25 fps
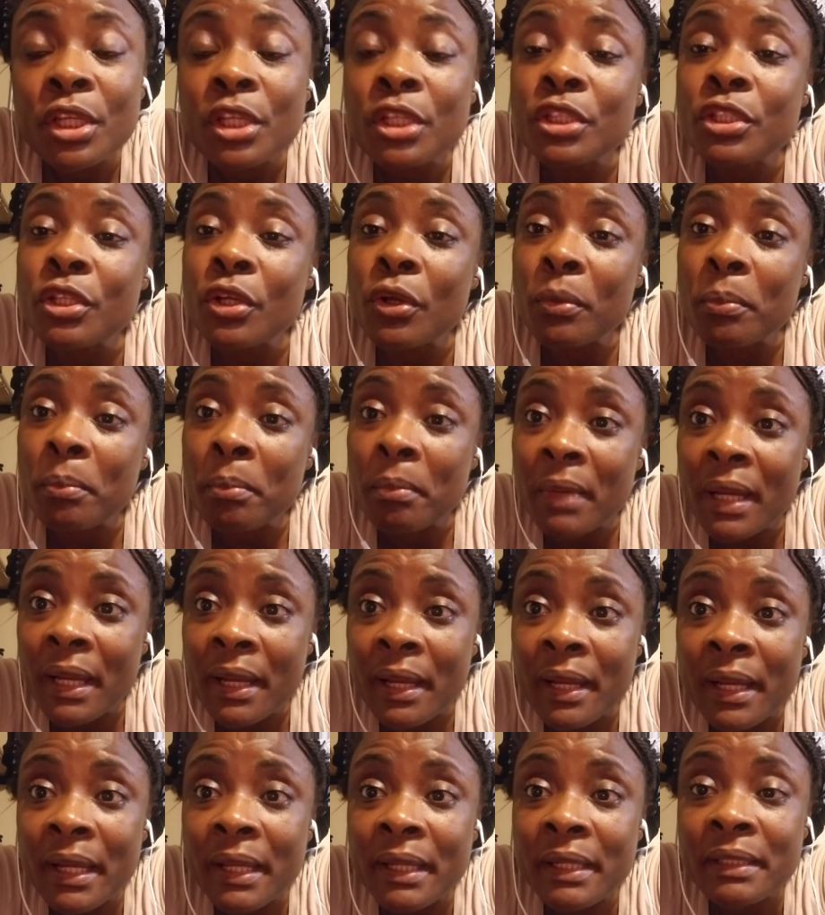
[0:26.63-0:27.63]
your
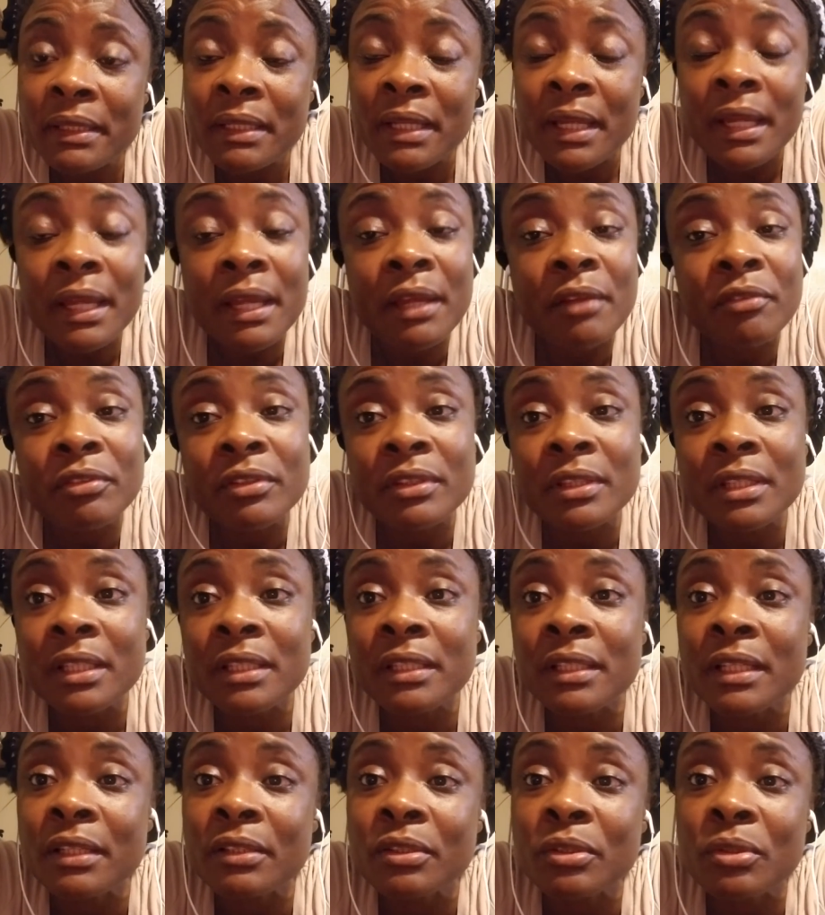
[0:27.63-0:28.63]
mind,
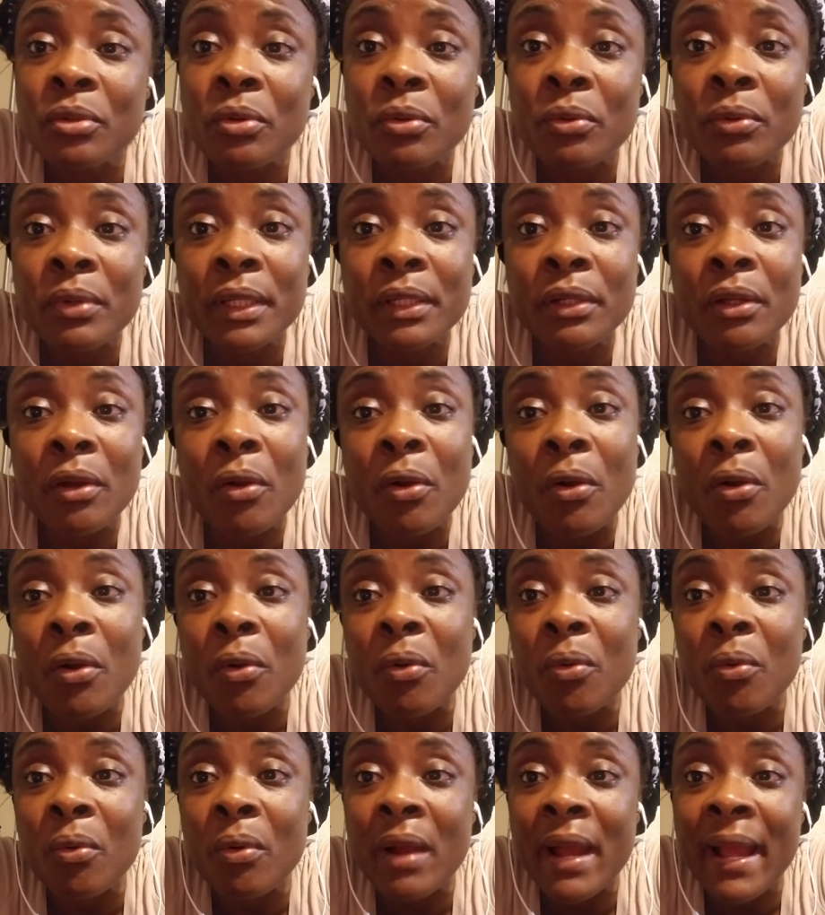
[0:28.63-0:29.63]
everything that's going
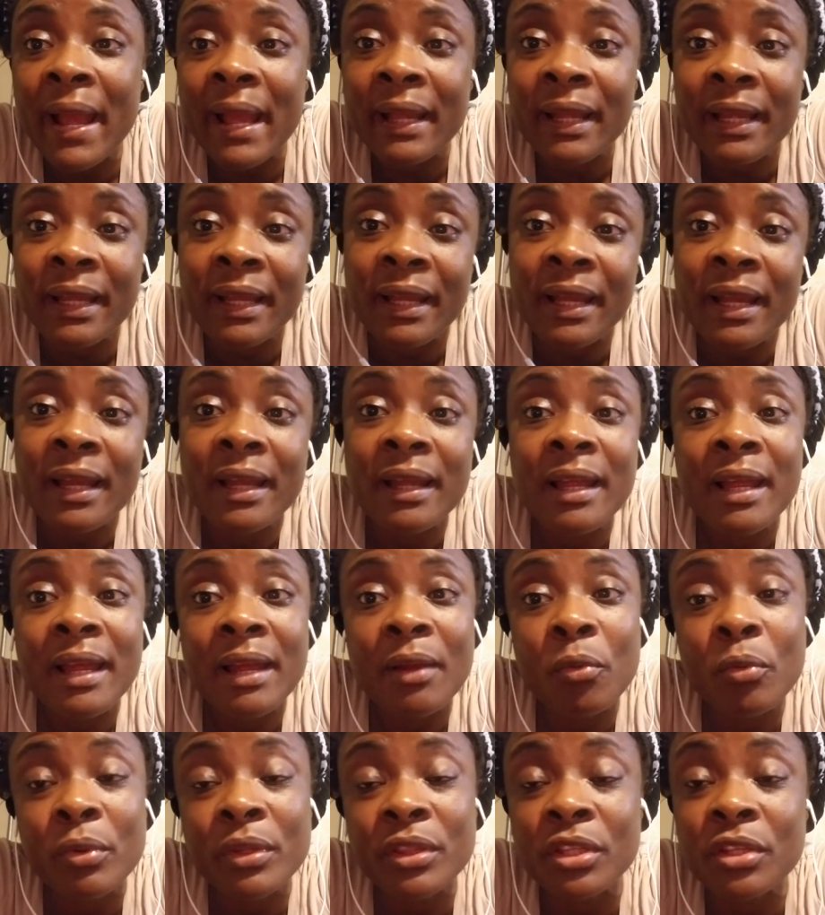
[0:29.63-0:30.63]
all whack
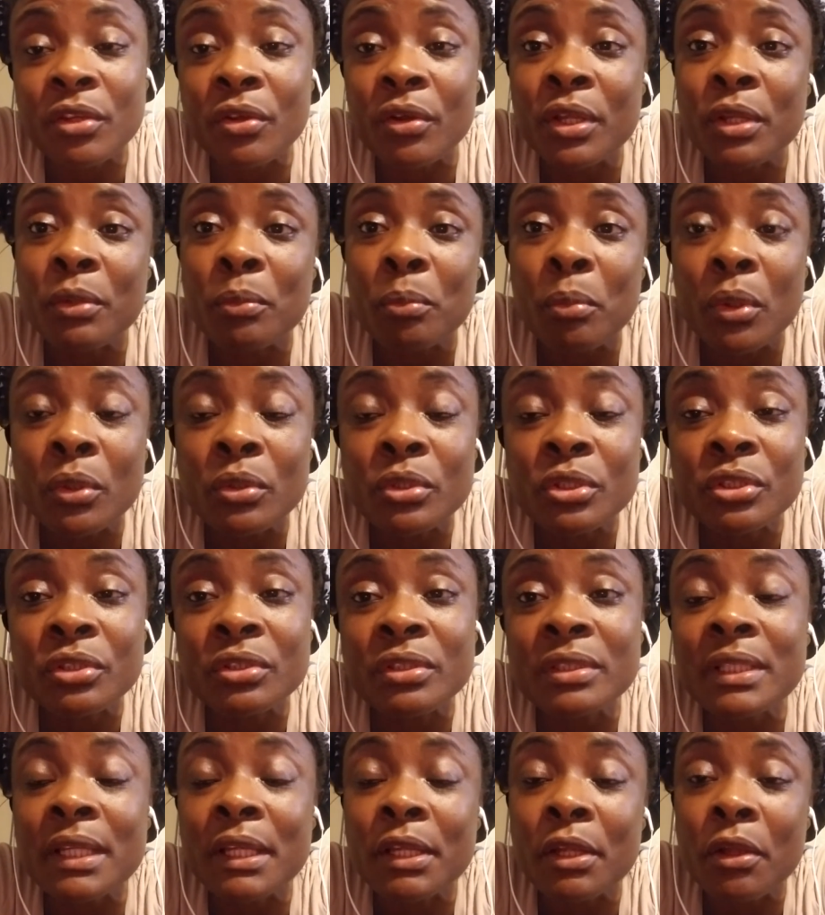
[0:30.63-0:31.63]
with your
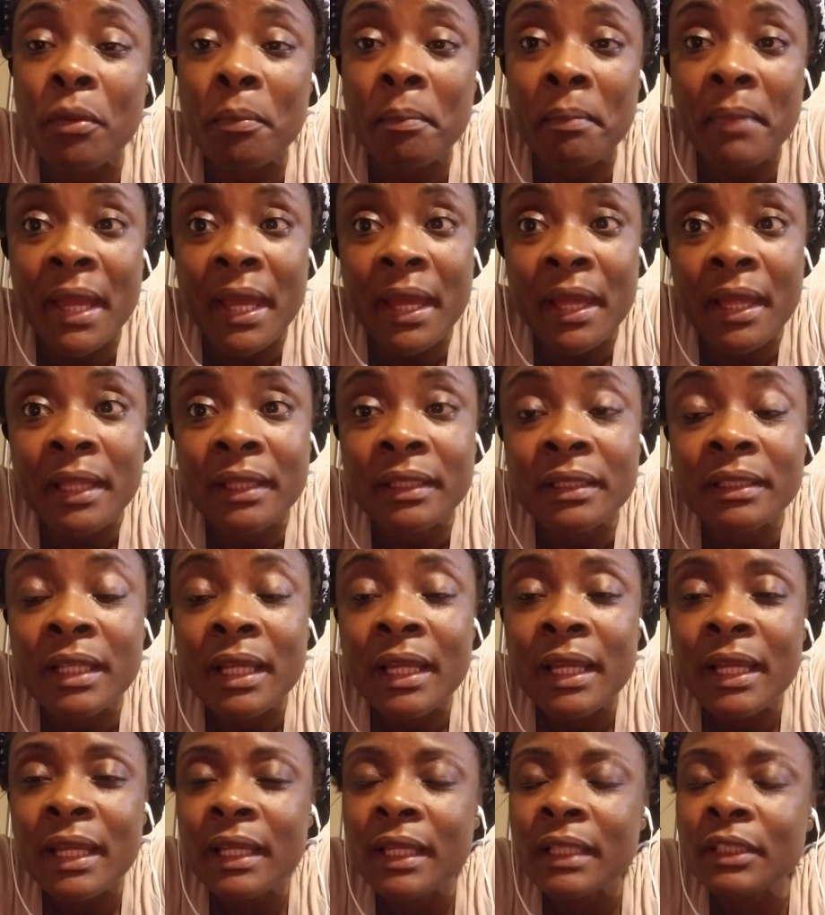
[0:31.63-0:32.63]
emotions and your man
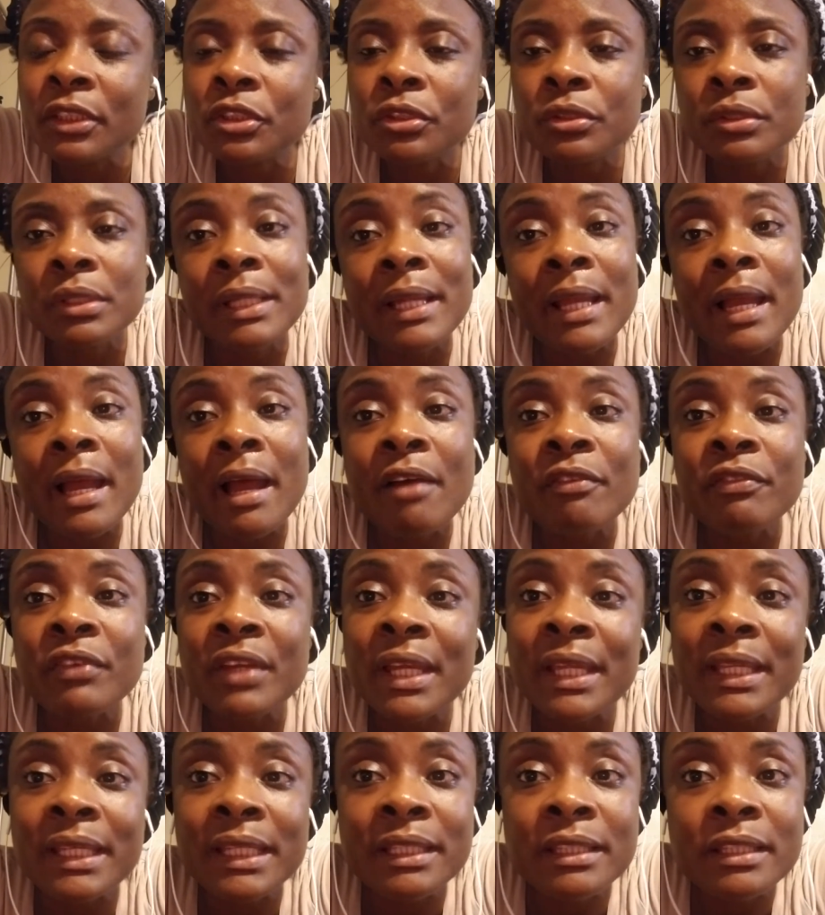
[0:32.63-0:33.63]
shouldn't have
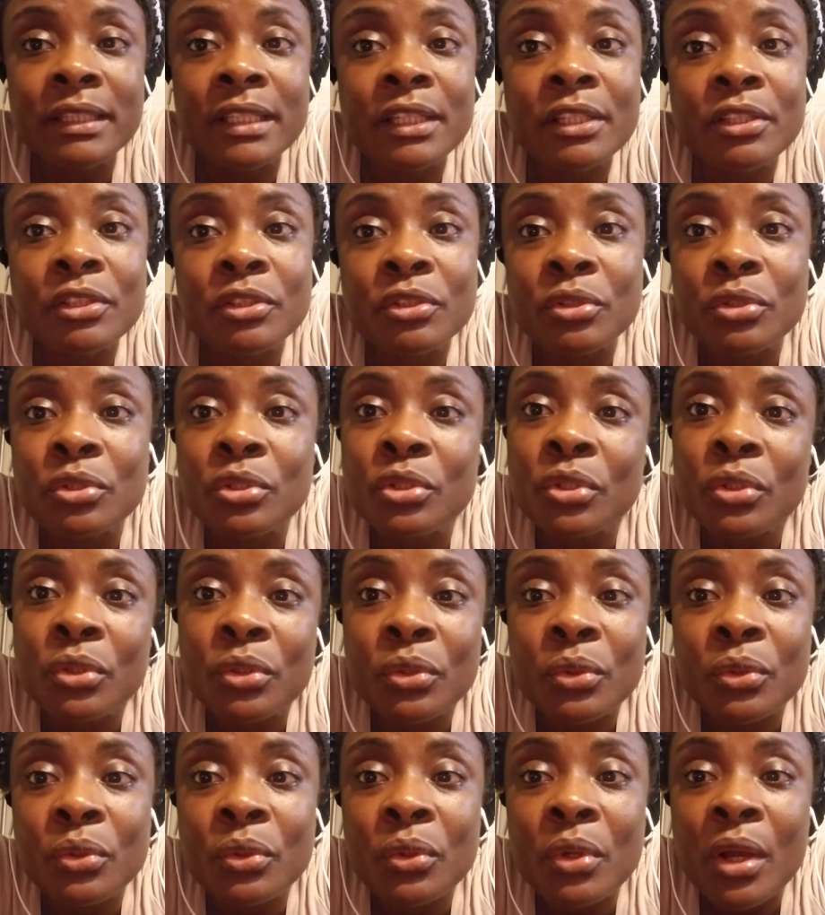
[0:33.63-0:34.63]
anything to
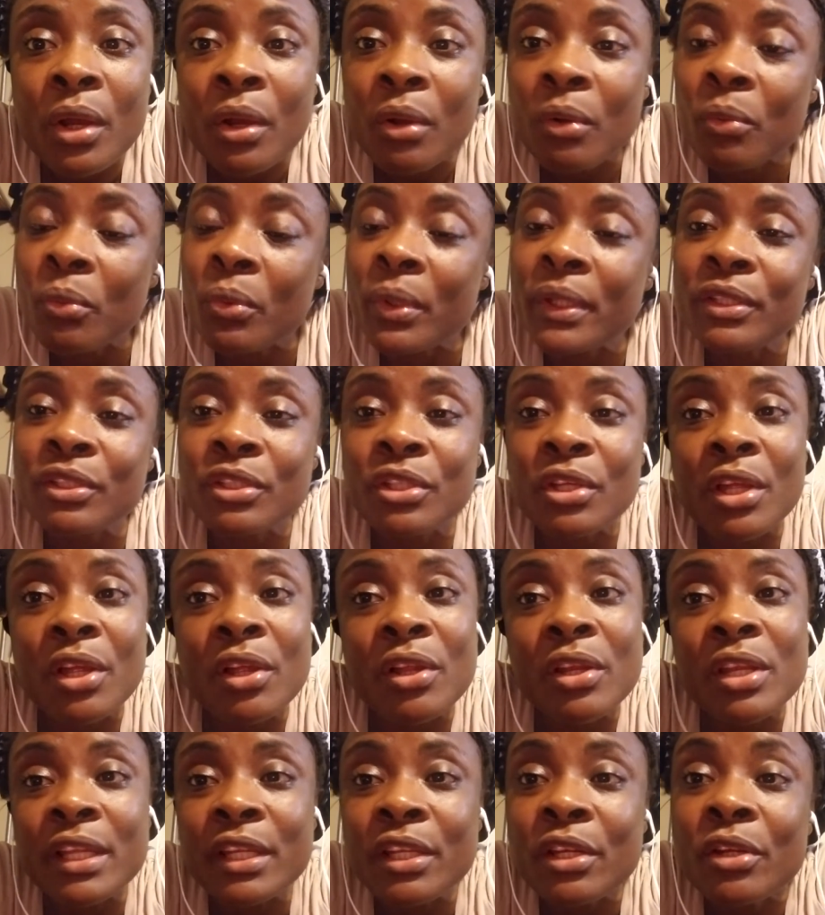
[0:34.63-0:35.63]
do with your
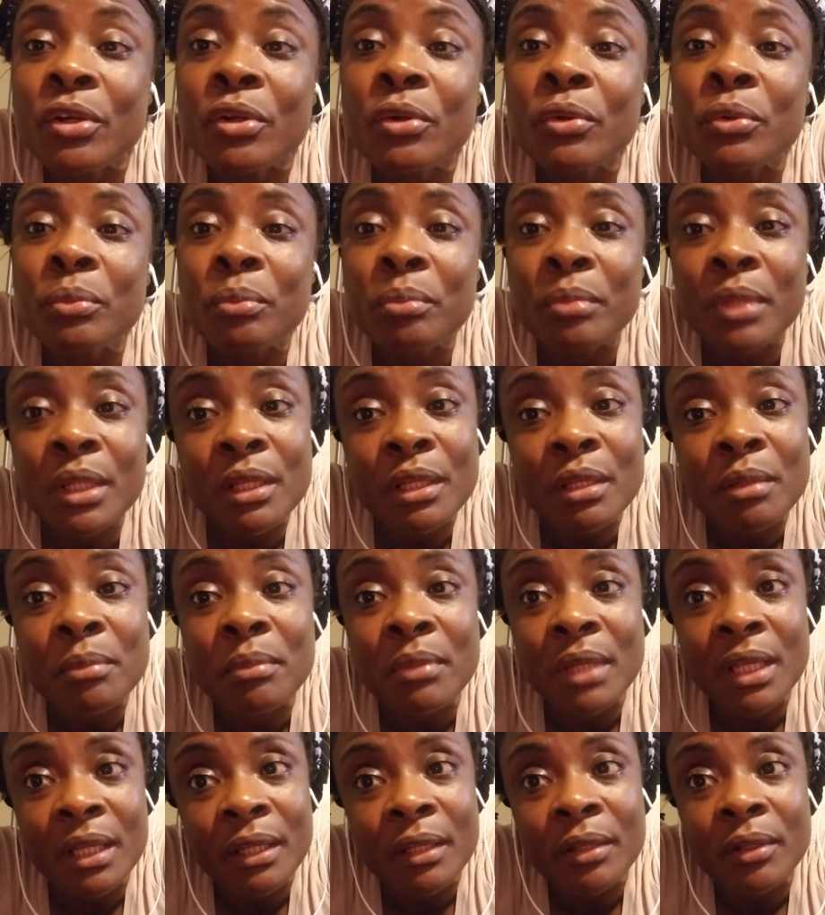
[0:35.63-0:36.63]
little mini
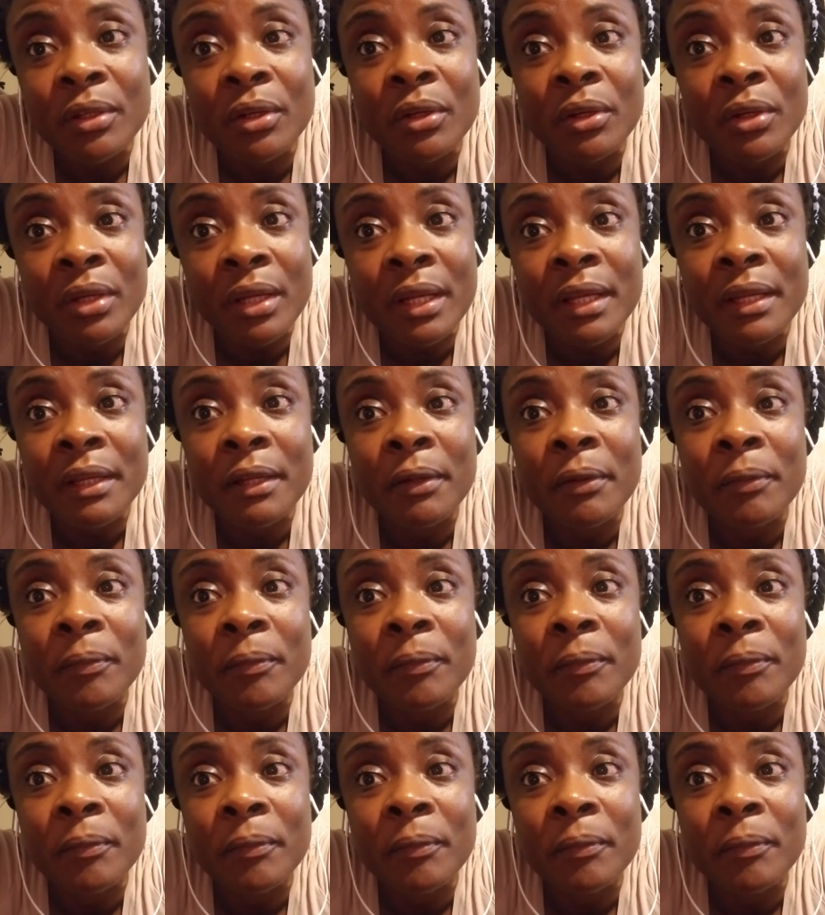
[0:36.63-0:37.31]
me, okay?